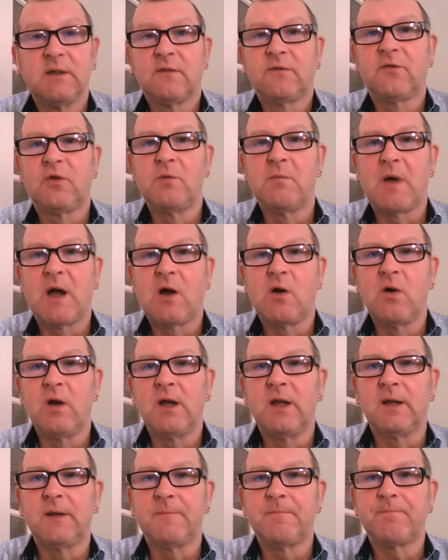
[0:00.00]
from
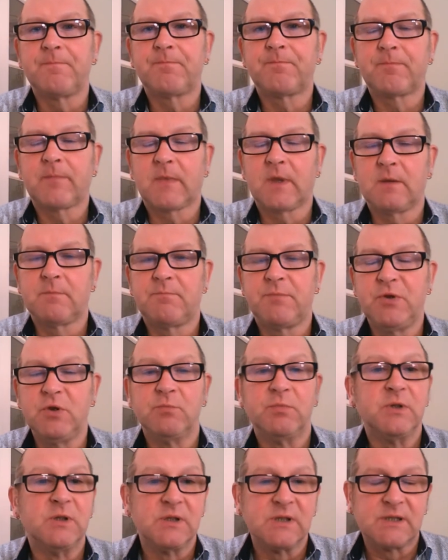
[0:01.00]
our
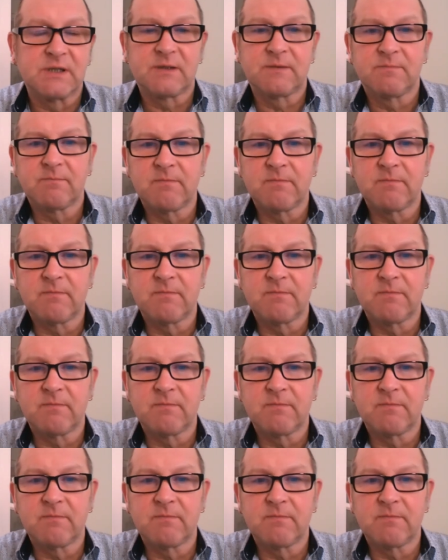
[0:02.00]
pupils